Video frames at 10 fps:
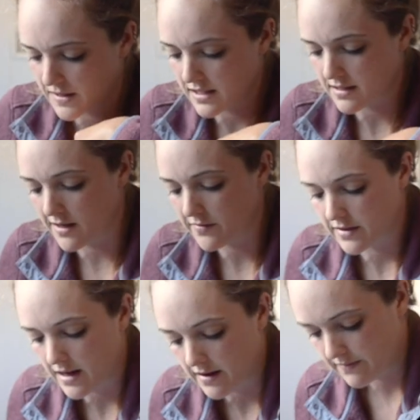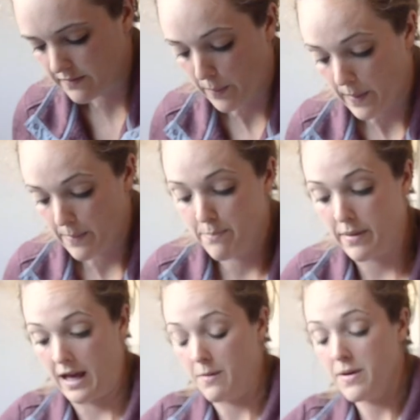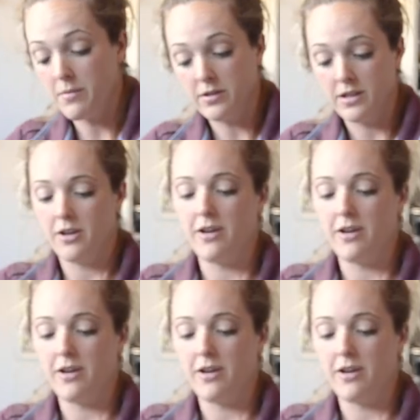myself and not pay people to do